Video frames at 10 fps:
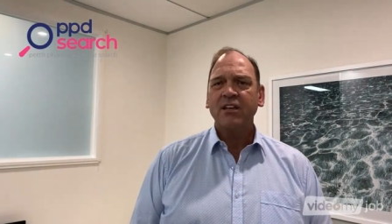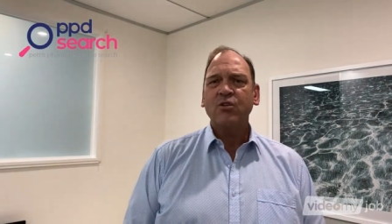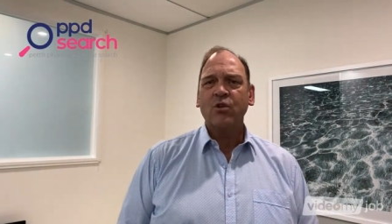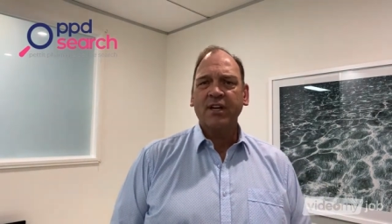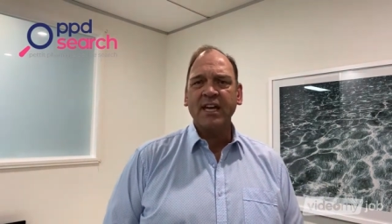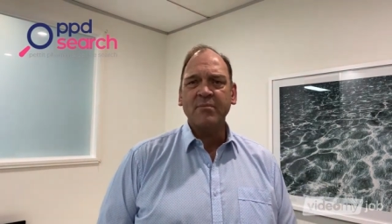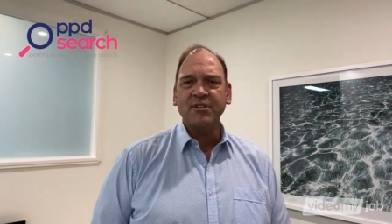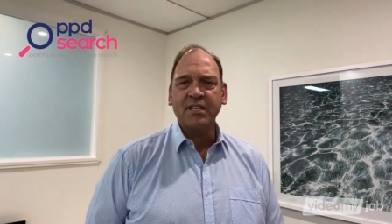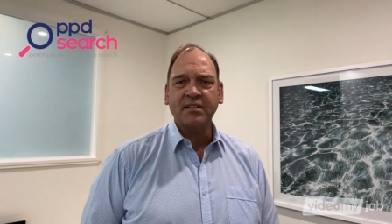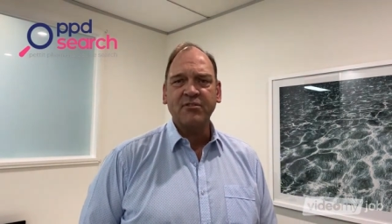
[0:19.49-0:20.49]
your key
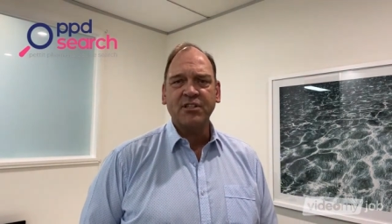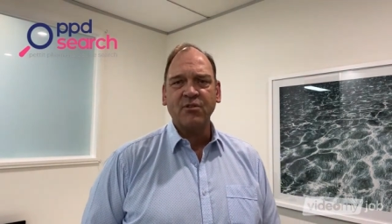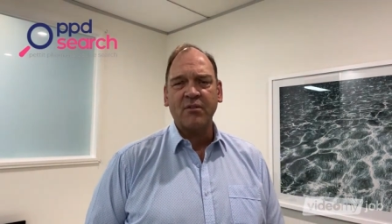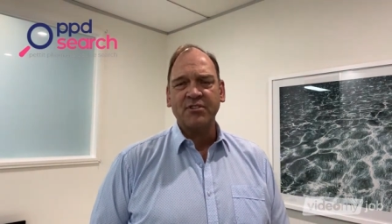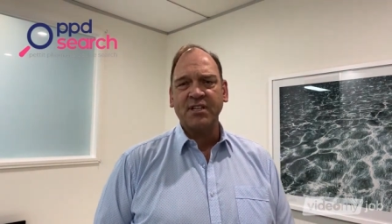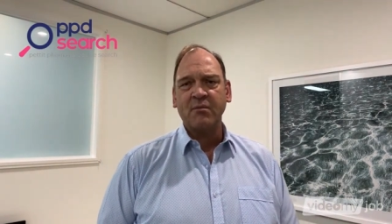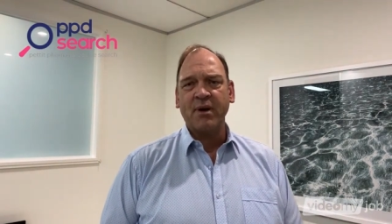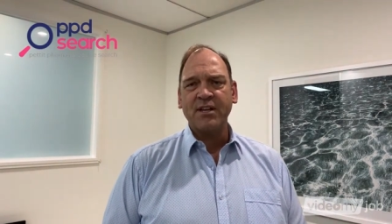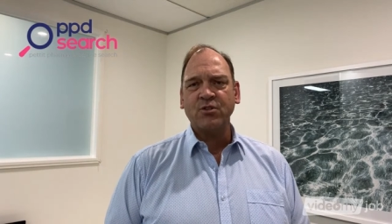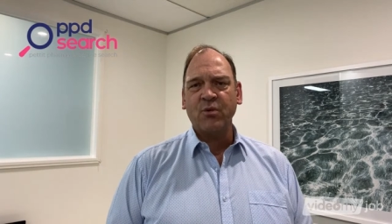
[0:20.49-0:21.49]
objective is to oversee a
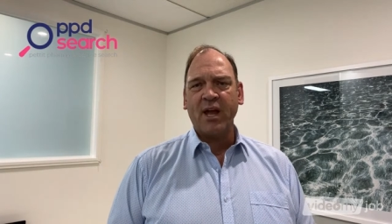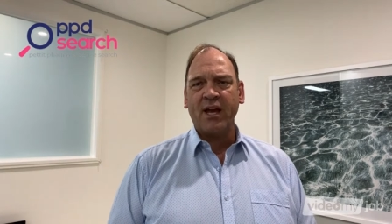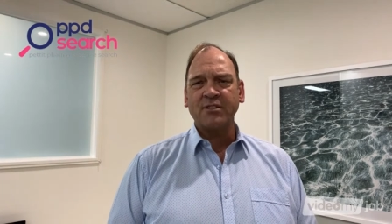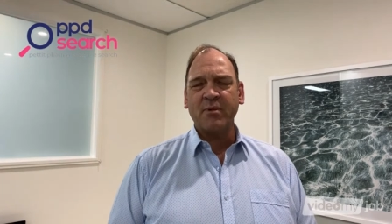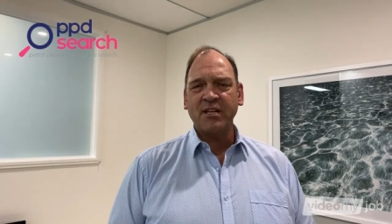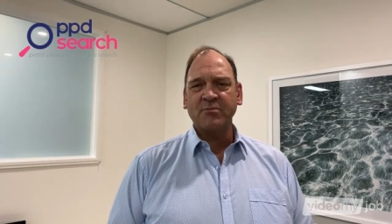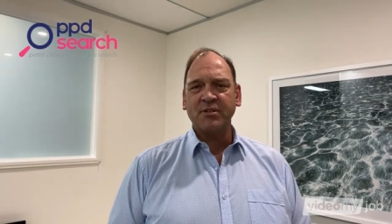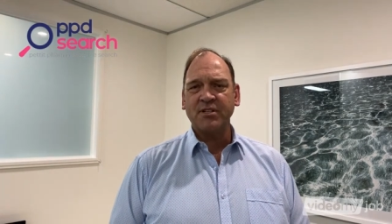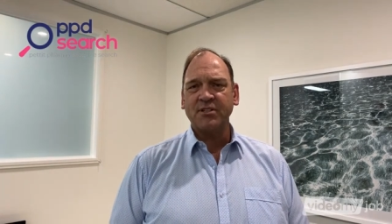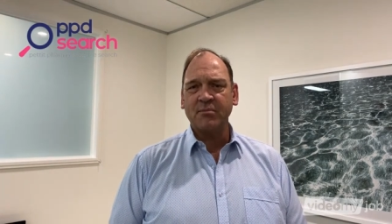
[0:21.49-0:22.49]
major warehouse
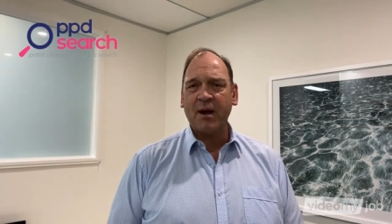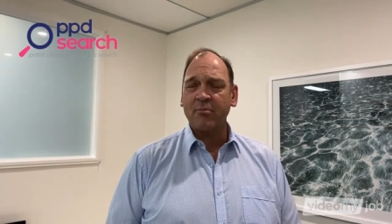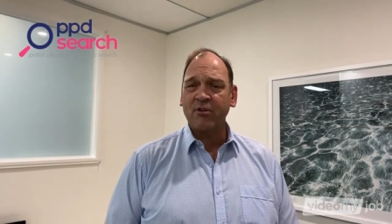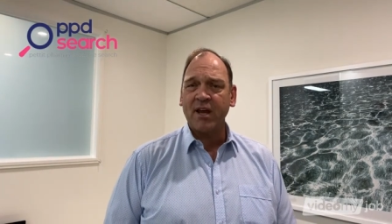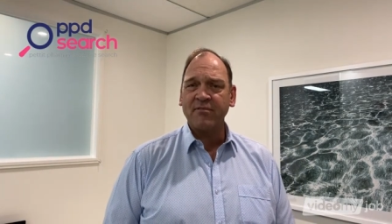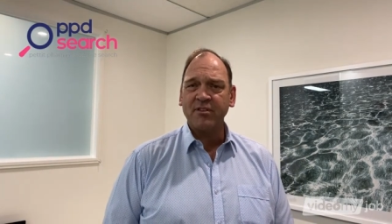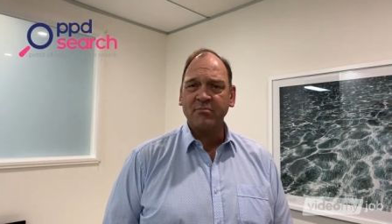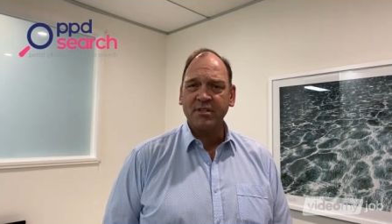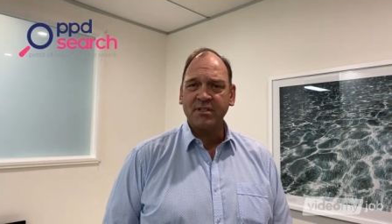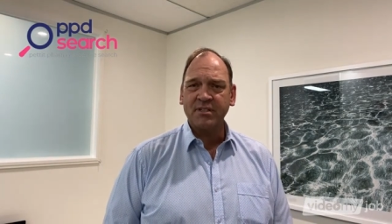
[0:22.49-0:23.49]
management system upgrade for the
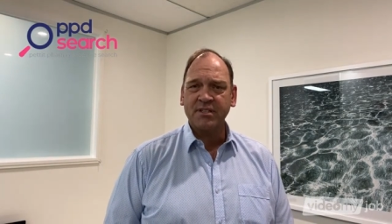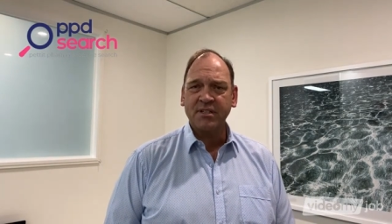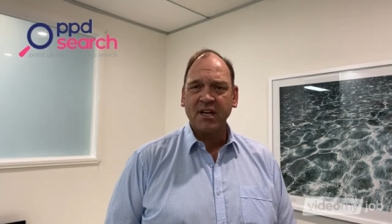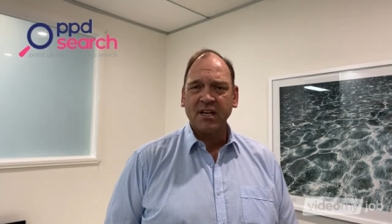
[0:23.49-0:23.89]
business,